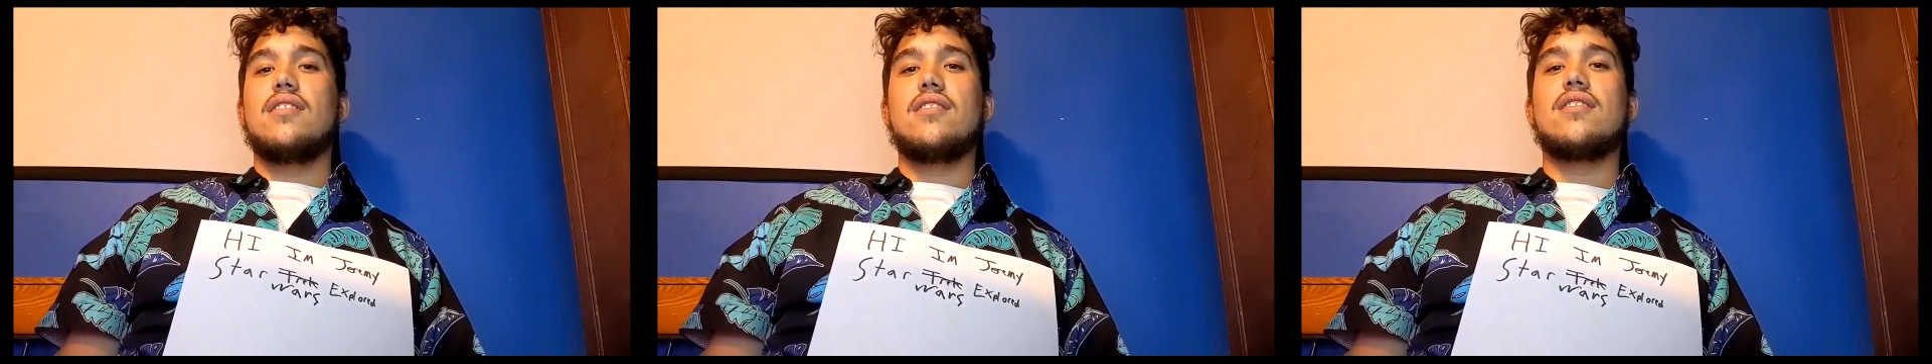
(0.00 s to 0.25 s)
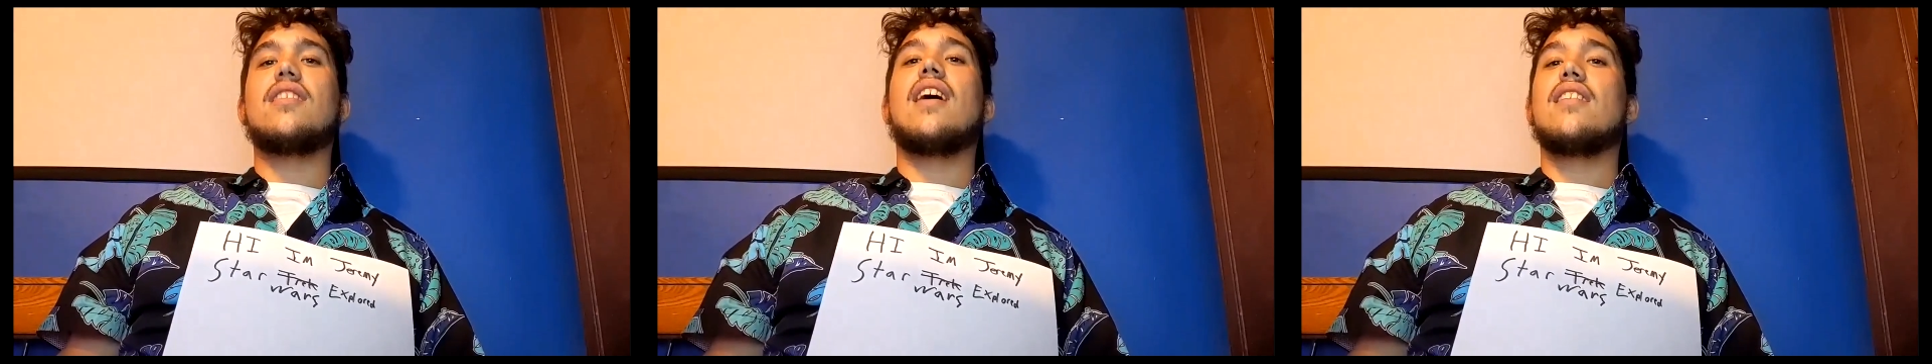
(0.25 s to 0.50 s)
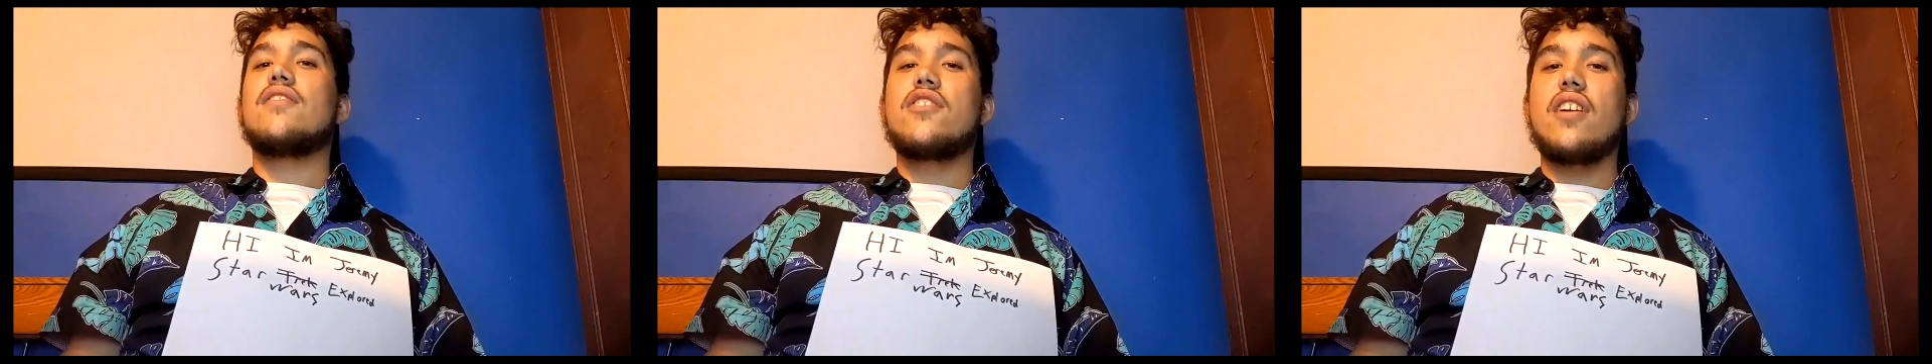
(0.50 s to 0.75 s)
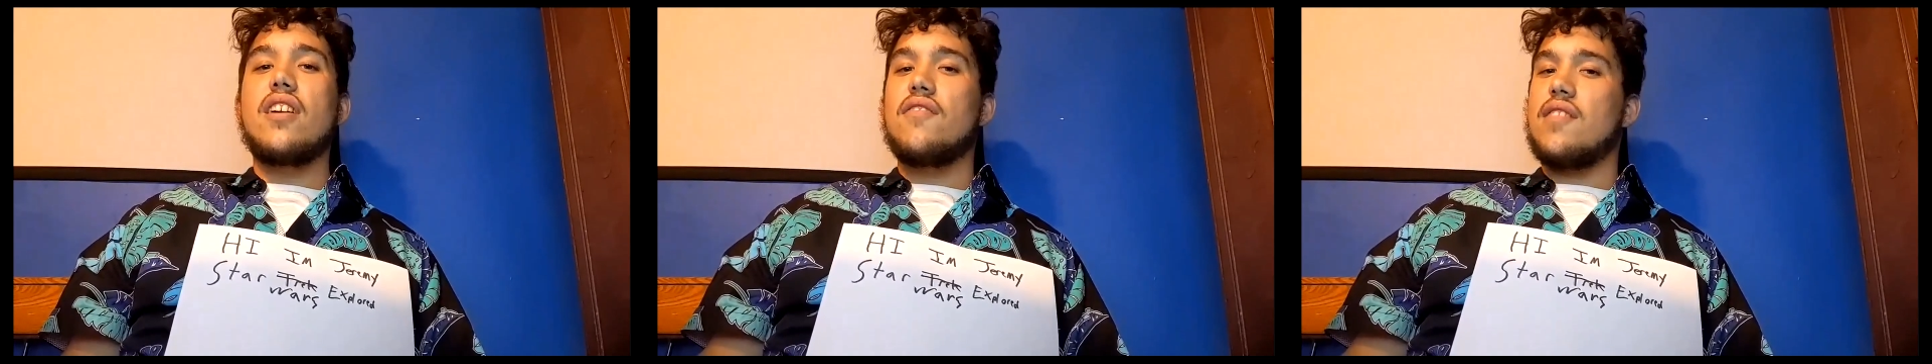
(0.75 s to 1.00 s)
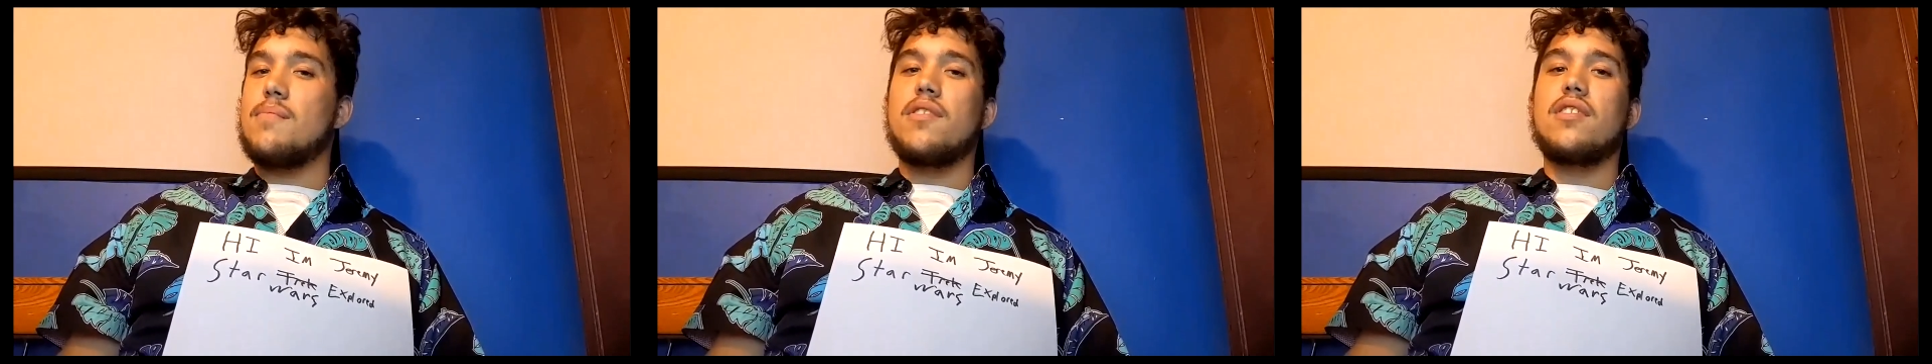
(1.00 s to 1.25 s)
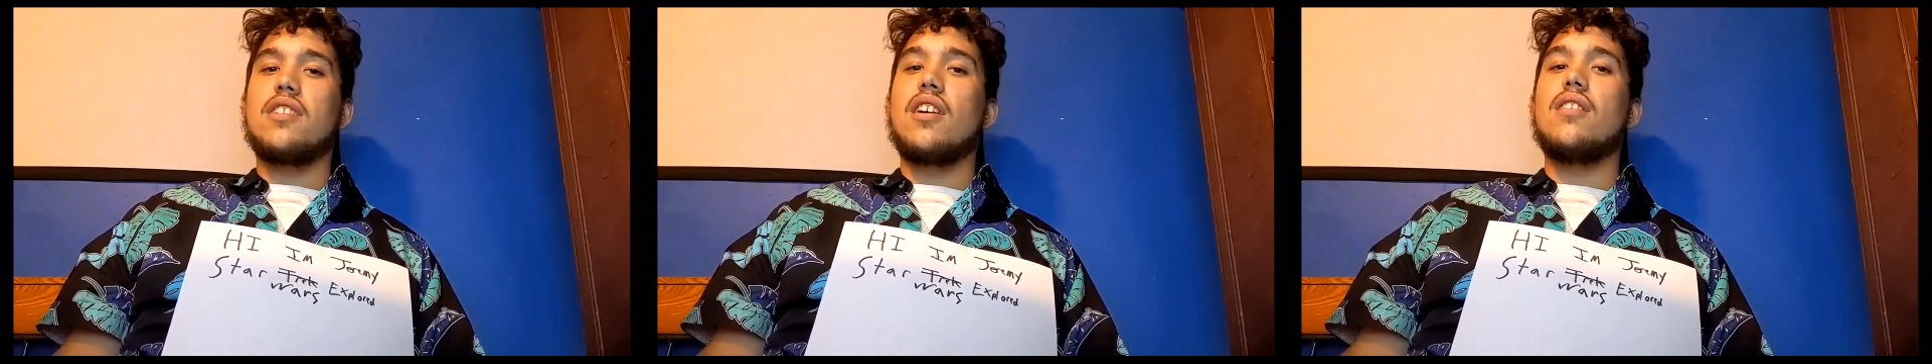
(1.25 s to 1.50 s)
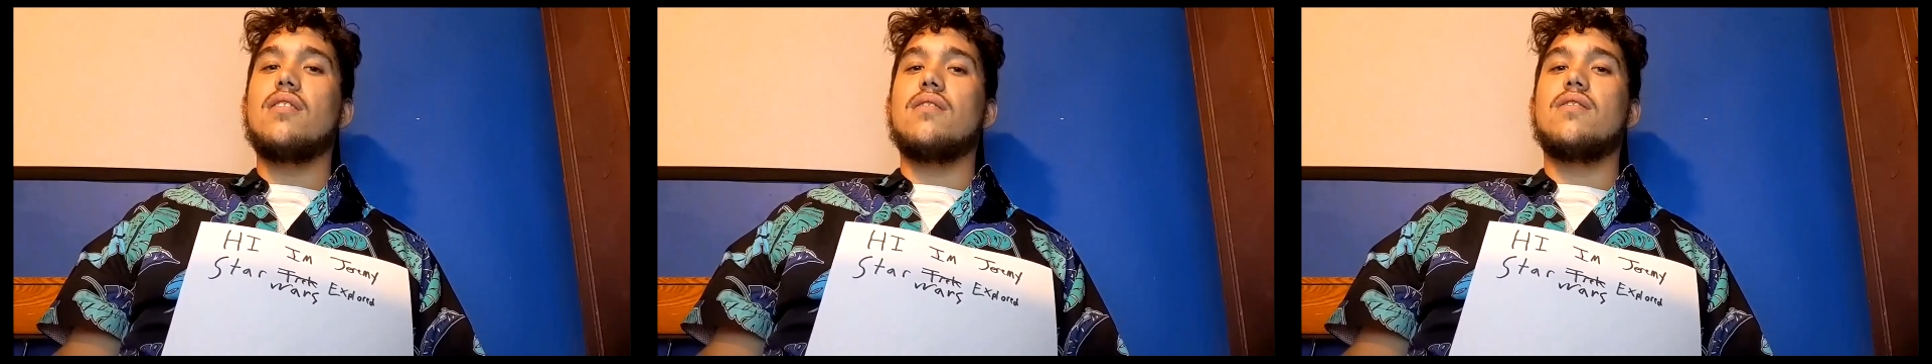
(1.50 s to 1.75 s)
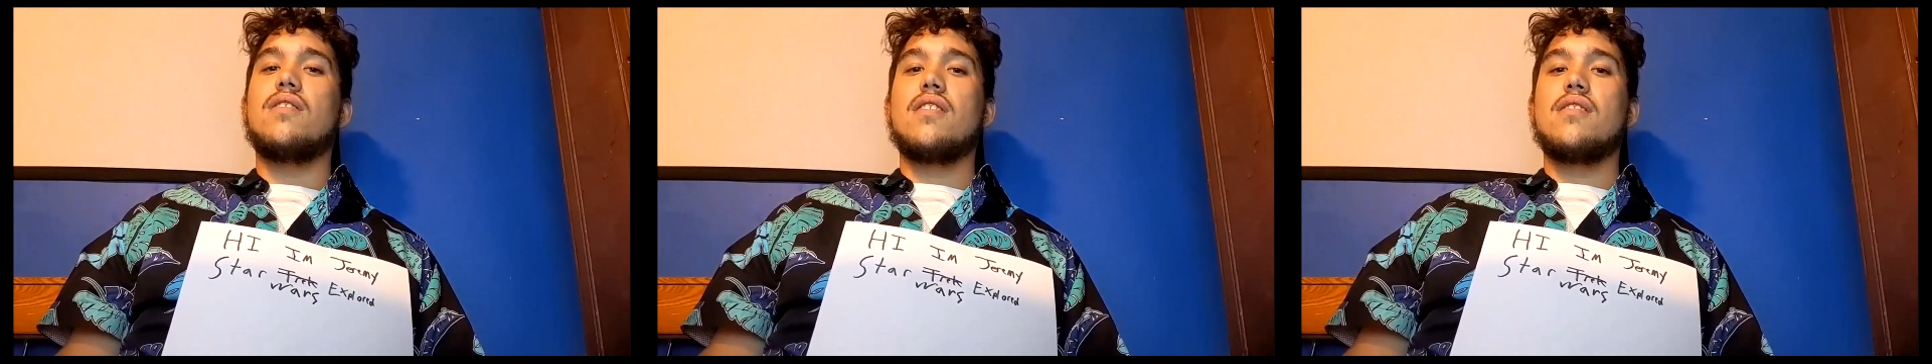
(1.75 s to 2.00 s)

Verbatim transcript: just I'll shave and I'm good to go.